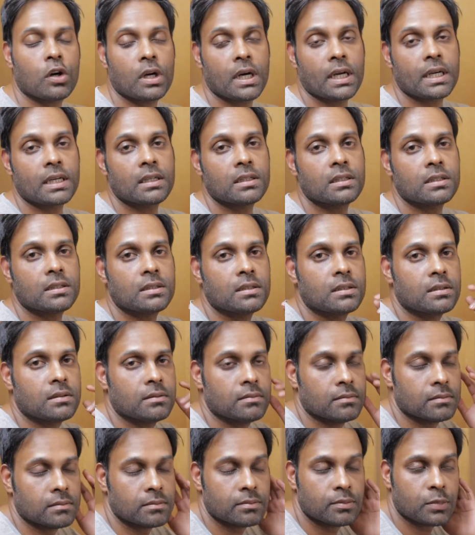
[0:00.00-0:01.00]
I could
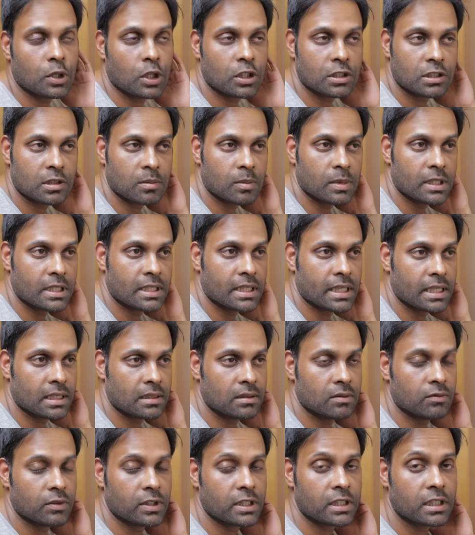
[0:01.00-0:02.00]
possibly take
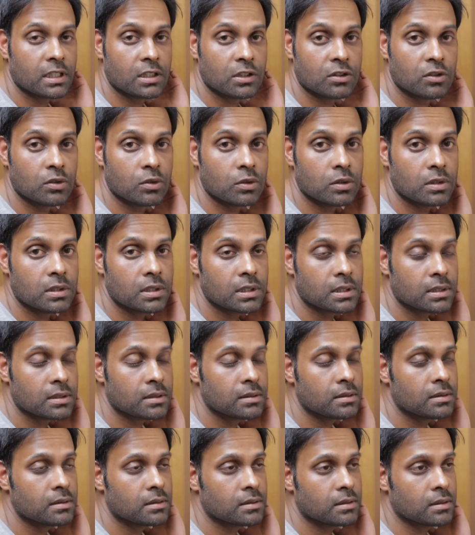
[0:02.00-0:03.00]
the vintage route,
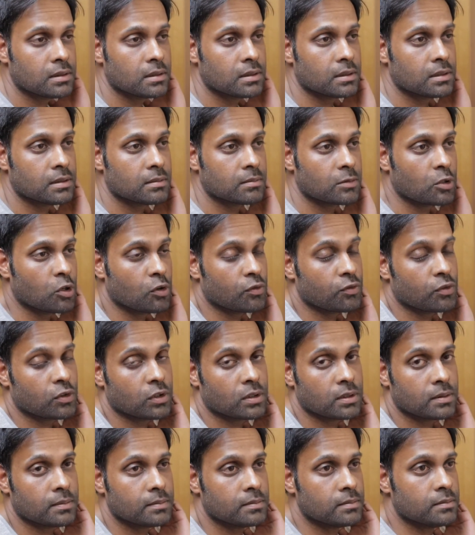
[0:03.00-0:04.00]
go for
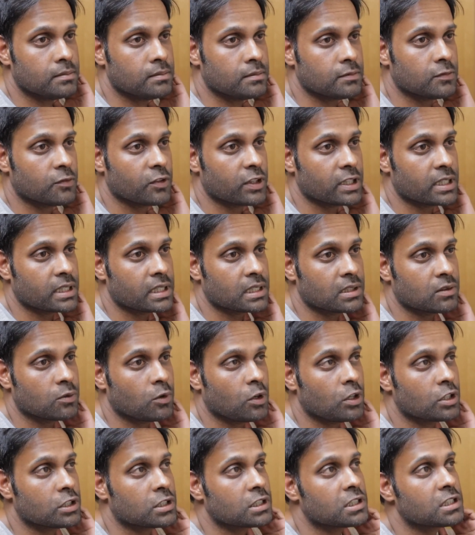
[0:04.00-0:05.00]
a vintage
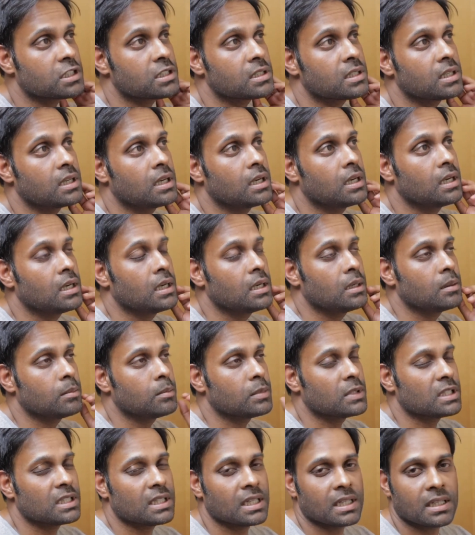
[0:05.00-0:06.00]
watch.
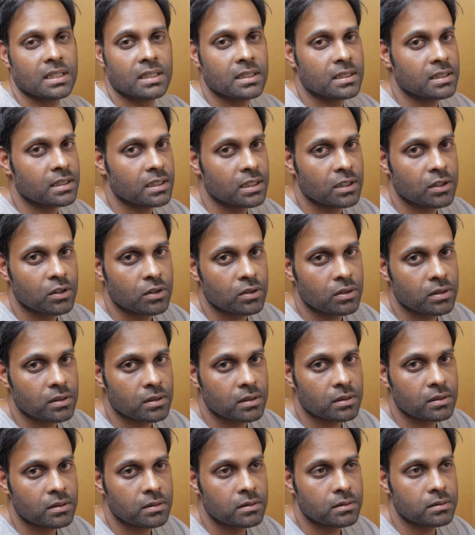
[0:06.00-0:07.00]
But then, you know,
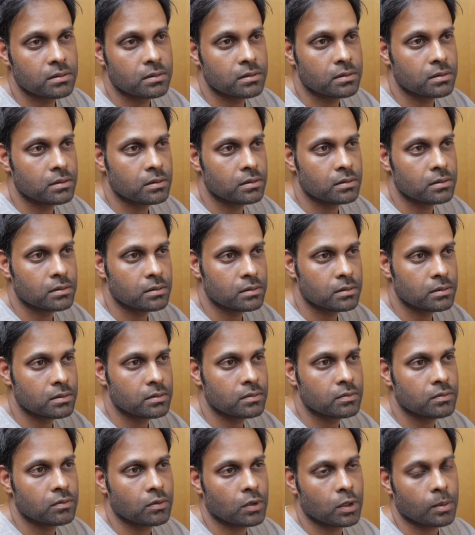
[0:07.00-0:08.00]

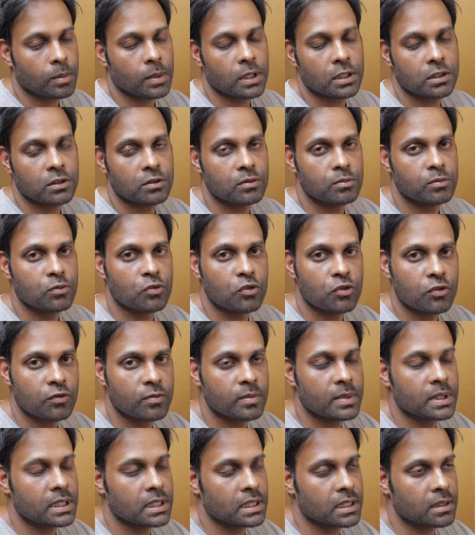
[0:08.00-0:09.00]
what about the
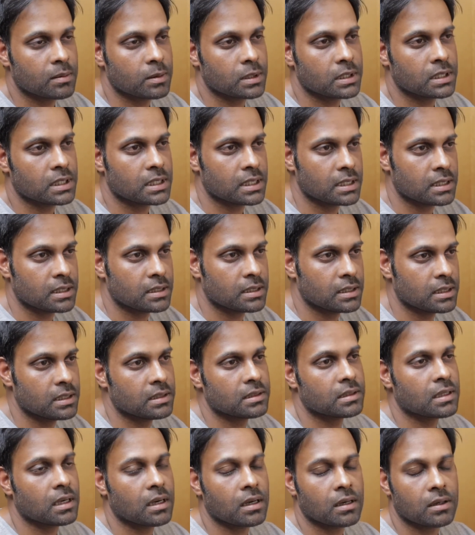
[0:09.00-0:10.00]
movement? I mean,
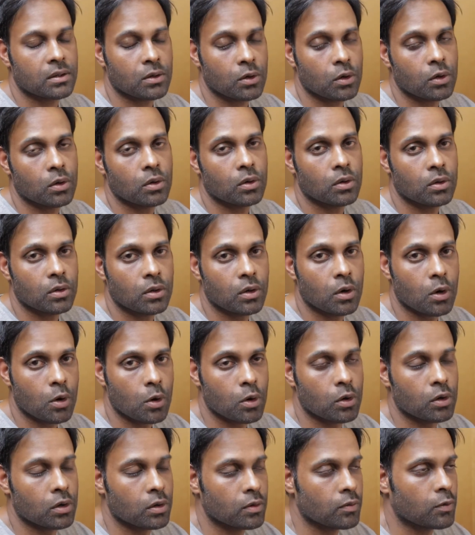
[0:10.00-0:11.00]
these are
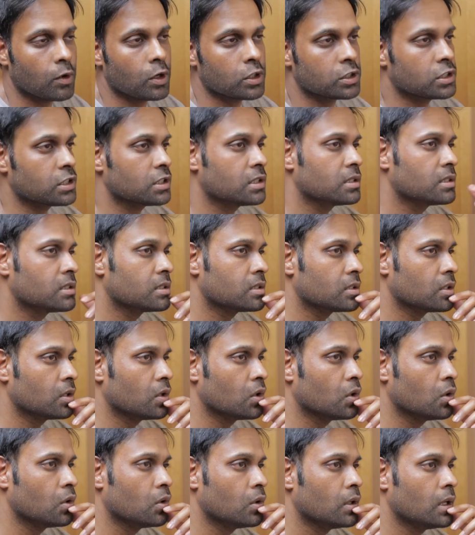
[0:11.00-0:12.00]
old watches,
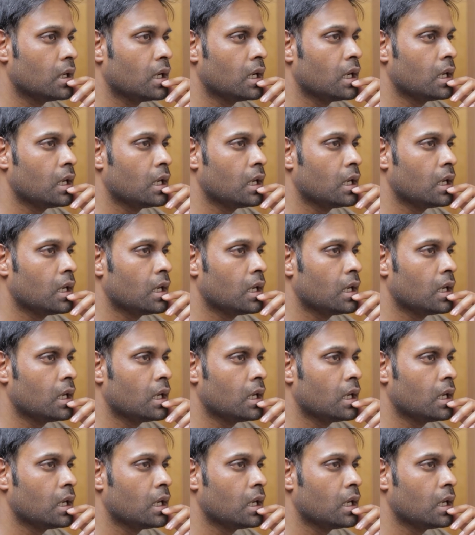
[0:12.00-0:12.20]
so